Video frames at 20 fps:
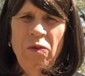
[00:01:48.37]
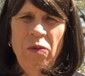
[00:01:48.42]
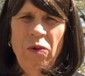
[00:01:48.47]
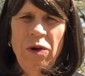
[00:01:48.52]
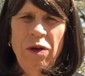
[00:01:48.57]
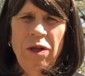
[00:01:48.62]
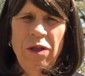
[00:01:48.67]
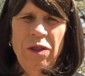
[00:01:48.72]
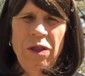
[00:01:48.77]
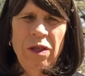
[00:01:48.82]

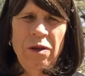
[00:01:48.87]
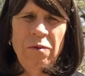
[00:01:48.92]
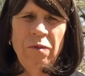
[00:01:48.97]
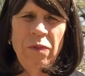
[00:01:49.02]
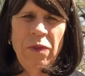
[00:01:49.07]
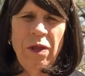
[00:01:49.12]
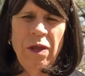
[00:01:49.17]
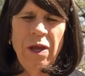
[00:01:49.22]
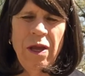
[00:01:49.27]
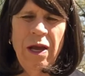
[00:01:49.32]
with
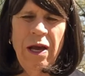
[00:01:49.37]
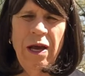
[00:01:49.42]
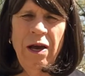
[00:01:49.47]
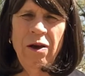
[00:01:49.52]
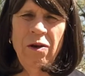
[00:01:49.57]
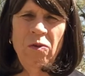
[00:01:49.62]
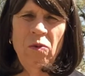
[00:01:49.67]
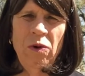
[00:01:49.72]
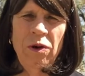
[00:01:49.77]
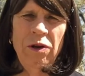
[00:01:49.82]

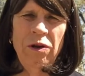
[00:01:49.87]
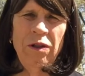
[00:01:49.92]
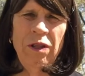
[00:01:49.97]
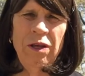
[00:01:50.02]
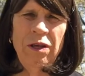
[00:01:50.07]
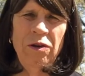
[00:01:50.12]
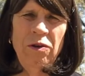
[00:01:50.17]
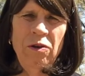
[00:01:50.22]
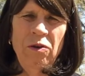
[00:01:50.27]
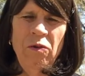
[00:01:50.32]
what do
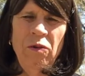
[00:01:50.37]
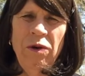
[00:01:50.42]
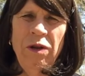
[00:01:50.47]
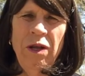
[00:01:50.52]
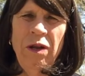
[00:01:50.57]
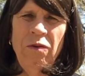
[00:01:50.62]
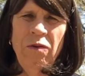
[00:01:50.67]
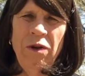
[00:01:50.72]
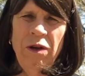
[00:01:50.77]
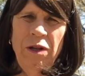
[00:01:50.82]
they do when
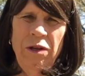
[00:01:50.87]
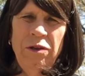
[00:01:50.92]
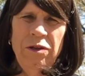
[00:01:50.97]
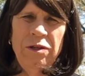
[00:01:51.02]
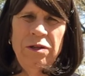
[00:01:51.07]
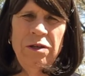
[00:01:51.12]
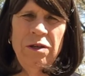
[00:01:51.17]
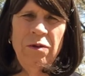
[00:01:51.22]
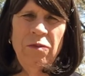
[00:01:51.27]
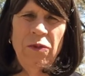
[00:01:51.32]
they run
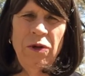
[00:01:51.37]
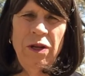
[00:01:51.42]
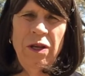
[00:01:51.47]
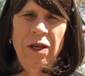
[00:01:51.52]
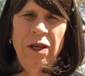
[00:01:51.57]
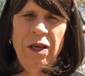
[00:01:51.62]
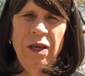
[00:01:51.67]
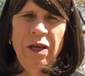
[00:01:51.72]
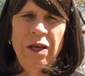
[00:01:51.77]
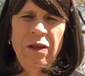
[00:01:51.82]
into
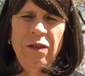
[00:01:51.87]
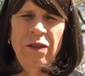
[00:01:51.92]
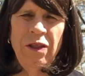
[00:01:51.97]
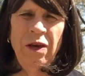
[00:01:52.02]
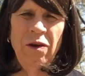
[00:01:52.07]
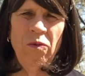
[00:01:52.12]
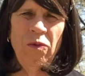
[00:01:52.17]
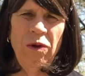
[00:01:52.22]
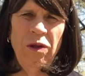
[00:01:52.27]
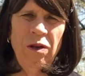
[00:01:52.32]
somebody
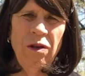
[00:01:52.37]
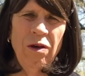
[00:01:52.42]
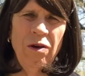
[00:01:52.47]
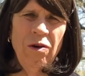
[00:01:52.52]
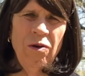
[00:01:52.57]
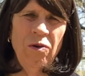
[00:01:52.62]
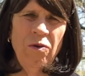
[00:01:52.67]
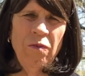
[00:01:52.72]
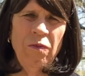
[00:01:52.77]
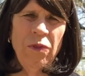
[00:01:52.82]
that we
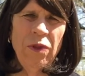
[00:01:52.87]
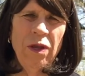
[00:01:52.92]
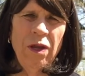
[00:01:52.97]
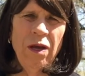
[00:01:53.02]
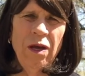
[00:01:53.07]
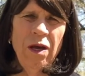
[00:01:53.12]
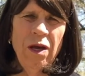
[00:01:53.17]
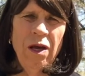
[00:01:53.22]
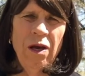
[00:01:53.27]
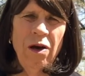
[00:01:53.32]
know.
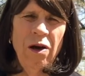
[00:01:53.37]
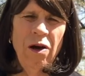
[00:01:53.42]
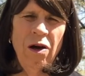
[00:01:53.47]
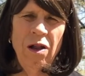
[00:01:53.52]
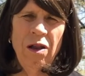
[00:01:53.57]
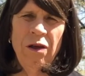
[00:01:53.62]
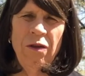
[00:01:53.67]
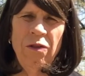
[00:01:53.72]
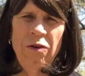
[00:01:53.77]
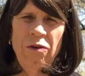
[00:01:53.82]

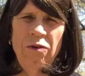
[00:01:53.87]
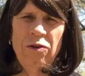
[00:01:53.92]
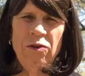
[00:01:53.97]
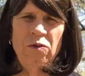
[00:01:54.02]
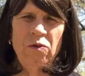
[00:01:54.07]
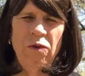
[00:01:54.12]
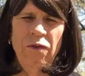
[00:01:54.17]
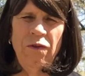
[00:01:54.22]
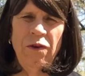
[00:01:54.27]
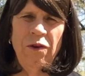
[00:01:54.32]
All of
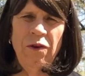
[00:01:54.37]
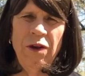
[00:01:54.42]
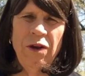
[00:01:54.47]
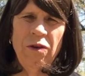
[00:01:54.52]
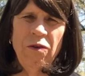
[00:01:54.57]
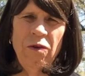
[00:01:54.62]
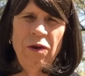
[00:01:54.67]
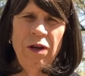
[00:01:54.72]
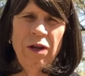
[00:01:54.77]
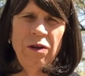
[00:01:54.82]
those were very
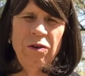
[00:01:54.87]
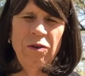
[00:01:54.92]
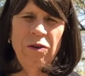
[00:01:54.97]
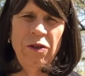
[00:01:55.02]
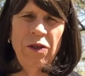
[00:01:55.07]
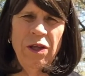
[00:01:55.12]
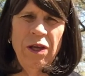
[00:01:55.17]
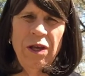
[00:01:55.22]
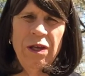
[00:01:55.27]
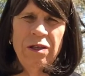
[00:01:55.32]

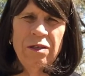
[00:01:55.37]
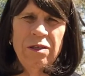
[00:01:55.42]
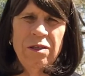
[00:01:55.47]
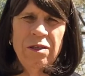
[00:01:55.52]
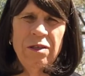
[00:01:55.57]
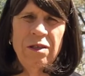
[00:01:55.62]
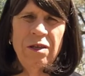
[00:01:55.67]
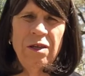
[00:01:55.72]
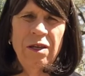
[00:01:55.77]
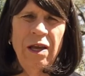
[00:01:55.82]
critical
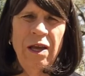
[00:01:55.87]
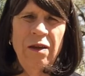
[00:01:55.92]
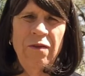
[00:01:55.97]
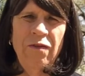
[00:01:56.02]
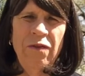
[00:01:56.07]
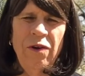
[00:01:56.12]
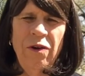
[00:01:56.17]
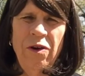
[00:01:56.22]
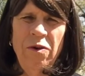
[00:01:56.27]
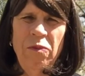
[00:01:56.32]
things
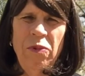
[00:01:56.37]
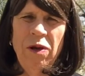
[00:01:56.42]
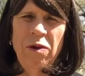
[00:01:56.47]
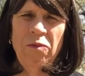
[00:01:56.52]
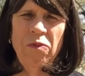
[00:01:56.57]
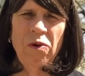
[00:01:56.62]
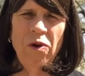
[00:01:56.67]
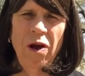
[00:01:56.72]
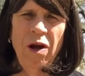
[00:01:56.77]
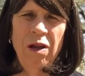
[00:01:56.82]
and very
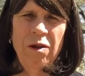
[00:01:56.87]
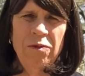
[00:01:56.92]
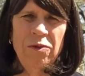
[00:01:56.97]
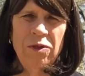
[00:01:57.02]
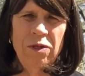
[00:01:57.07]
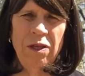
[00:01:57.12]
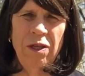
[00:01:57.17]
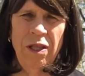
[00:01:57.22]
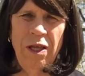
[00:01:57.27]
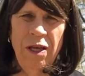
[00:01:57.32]
big
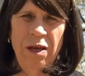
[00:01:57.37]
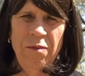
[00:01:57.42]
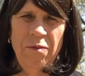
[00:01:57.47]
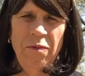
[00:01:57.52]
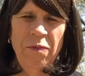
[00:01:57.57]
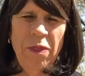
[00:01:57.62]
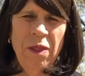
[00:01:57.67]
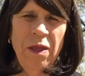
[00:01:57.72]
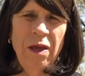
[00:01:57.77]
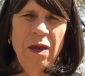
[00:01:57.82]
problems to
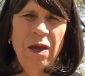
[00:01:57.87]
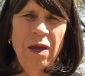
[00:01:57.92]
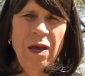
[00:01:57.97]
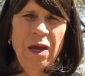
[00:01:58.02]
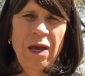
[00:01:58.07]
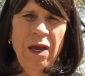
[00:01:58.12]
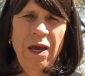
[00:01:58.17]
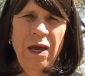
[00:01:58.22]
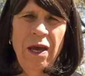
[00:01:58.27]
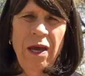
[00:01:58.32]
them.
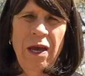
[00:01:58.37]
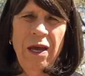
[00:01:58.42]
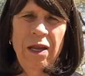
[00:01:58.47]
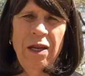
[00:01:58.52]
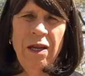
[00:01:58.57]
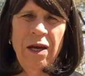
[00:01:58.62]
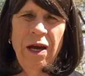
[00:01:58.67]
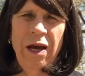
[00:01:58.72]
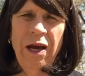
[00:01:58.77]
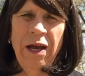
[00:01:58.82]

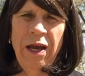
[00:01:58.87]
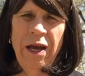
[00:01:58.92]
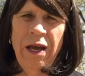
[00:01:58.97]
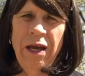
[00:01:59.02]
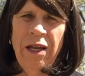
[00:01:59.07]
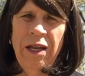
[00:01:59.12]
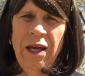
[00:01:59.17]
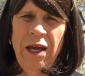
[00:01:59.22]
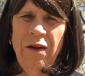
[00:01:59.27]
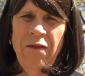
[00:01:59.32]
And I
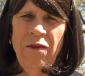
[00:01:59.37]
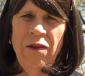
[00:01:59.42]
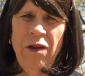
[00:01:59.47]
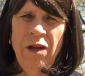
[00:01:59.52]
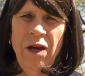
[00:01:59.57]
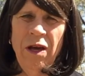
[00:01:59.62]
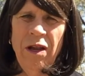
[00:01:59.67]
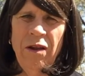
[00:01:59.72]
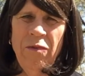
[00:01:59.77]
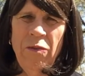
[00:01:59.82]
had to have a
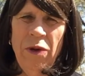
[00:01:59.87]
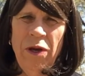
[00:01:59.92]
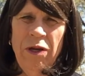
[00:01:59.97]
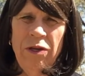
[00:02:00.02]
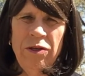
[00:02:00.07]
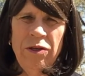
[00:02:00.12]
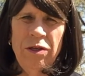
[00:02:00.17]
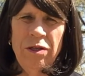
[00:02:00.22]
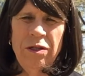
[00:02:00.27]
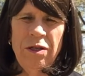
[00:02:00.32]
lot of
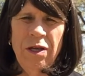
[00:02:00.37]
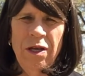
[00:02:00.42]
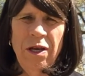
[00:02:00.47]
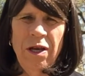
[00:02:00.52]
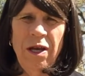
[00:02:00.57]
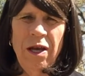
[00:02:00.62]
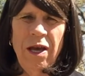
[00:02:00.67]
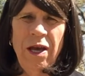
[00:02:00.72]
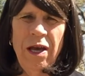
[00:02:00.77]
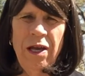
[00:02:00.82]
patience
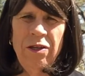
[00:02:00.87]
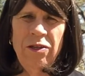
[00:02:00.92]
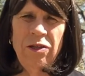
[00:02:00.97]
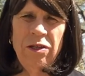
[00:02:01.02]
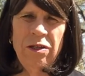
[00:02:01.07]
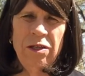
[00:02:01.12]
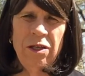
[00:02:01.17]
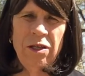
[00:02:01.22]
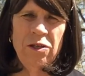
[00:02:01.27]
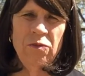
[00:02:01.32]
and
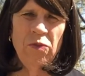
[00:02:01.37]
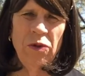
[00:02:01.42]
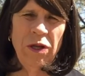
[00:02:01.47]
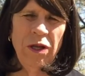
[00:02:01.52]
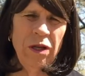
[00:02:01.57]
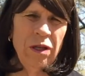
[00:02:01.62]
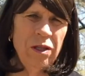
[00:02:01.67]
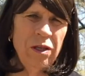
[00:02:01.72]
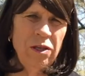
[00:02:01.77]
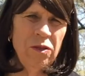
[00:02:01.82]
just
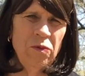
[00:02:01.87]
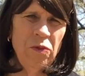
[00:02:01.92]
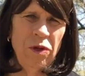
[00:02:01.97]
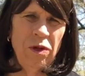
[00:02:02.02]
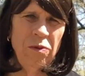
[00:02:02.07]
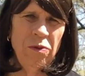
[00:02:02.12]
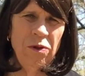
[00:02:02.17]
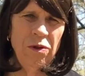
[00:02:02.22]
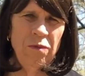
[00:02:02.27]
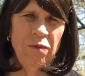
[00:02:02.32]
explain to these
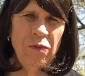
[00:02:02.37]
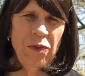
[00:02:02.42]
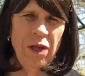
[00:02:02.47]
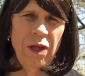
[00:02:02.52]
people